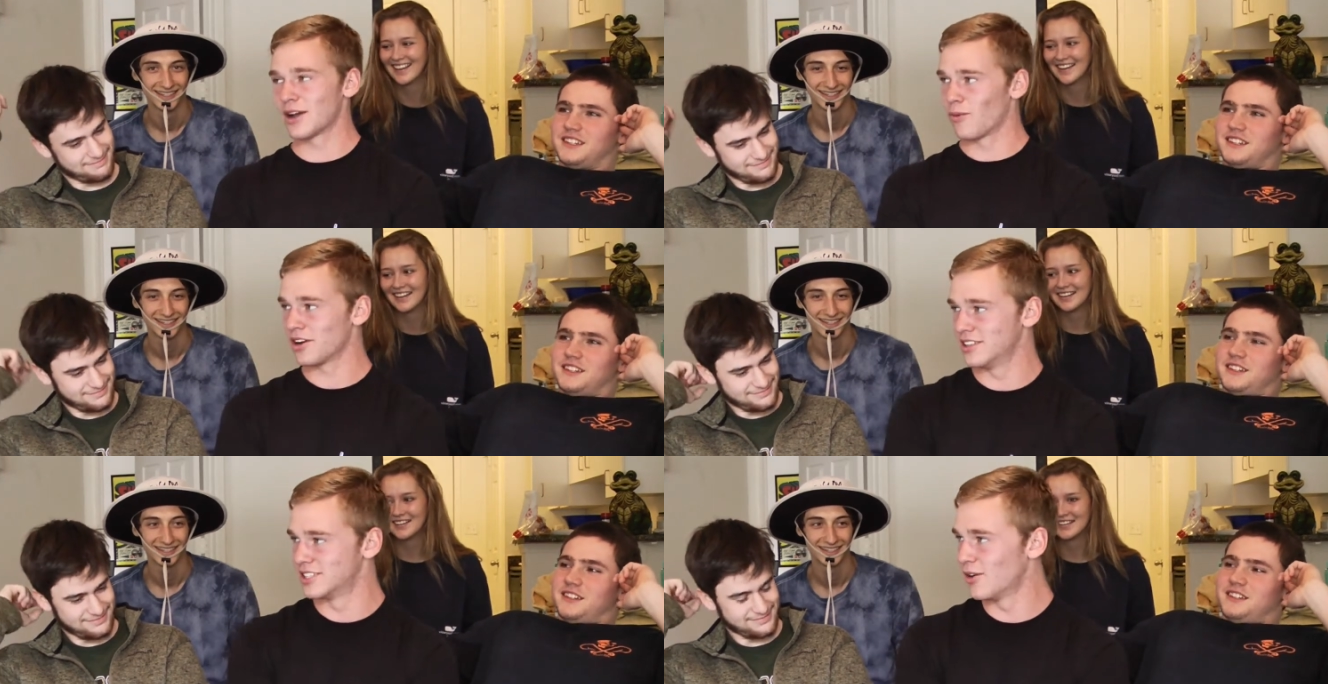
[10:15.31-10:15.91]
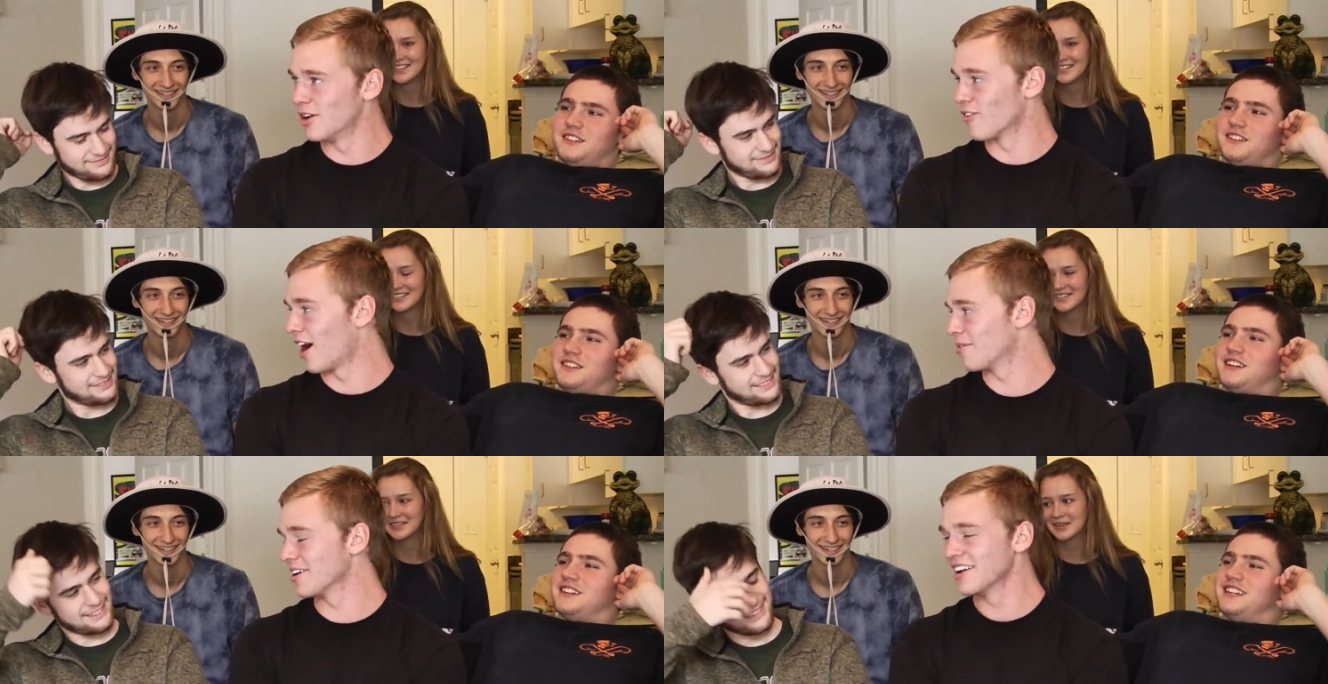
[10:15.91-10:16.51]
Speaker 1: like, "What are you doing,
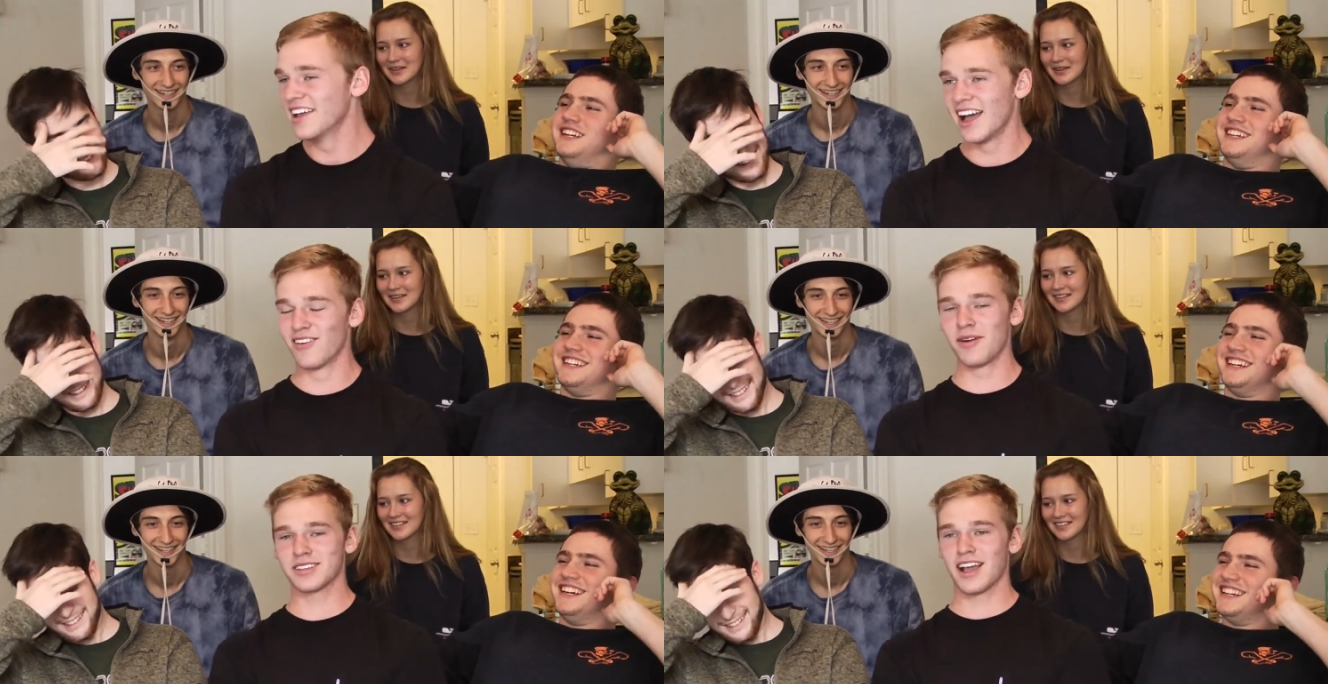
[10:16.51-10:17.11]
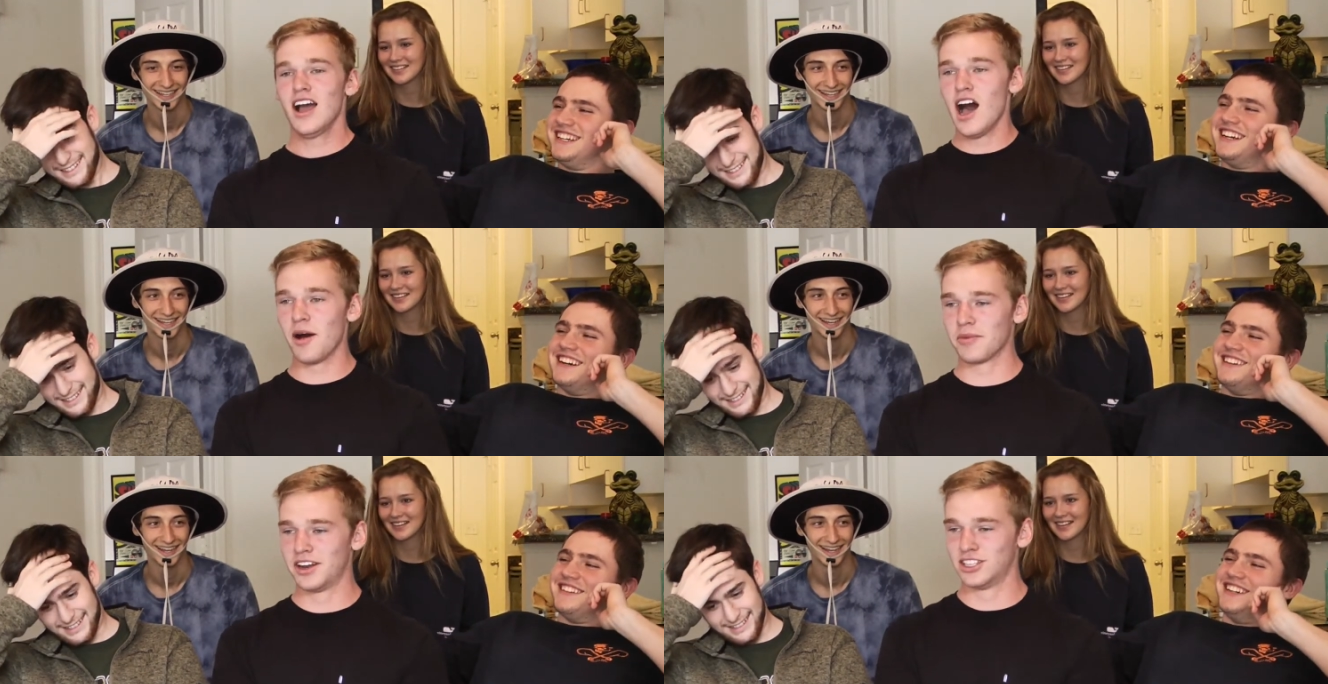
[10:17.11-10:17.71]
Robert?" And Robert's like,
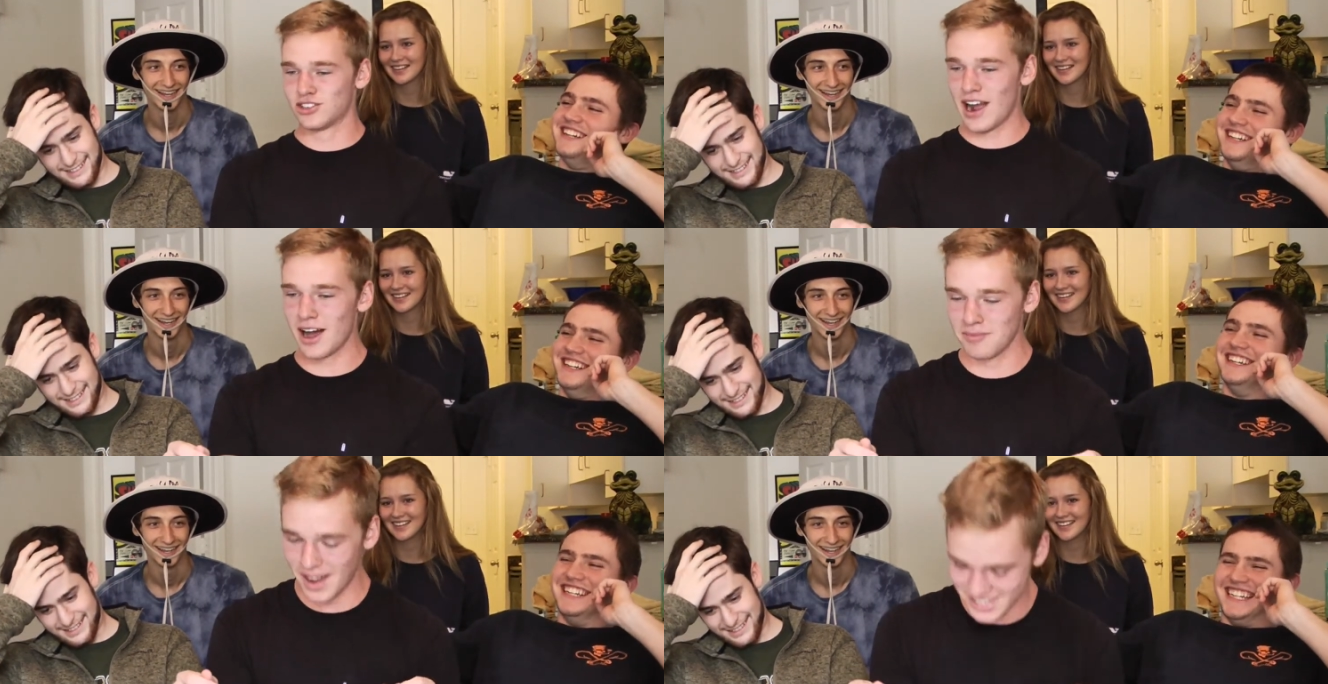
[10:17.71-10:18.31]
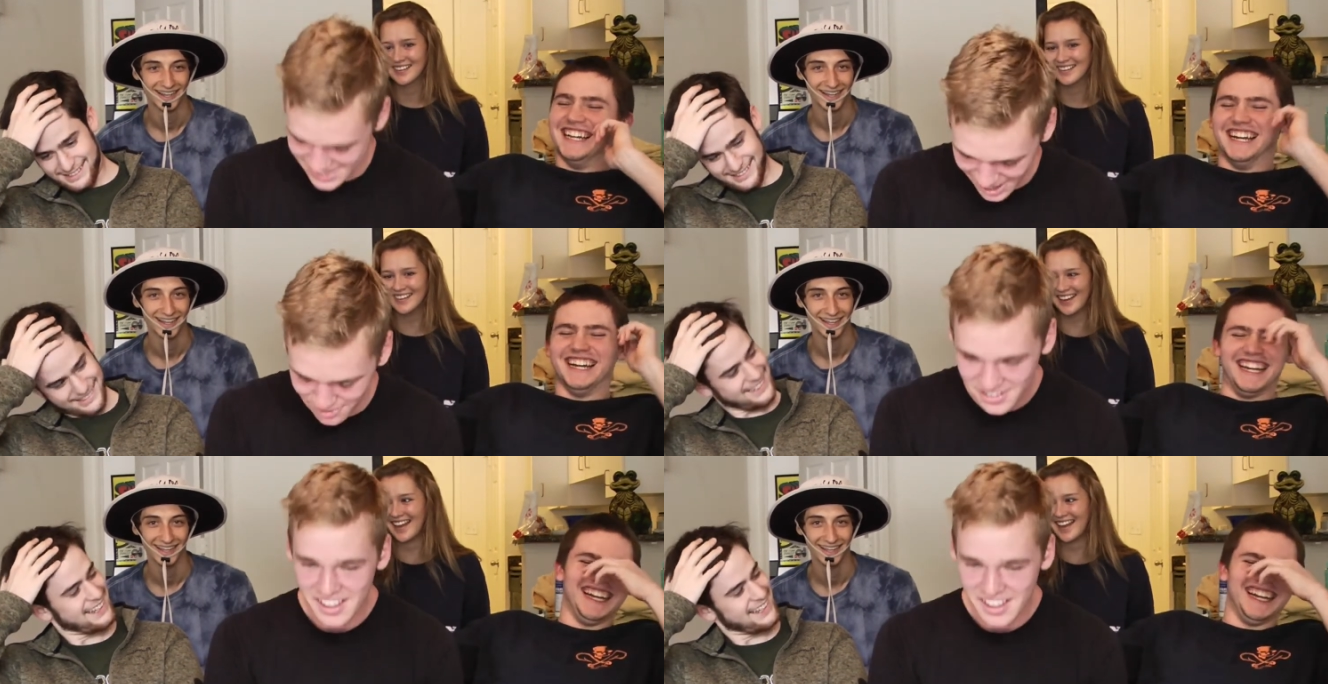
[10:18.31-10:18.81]
"I'm gonna drown myself."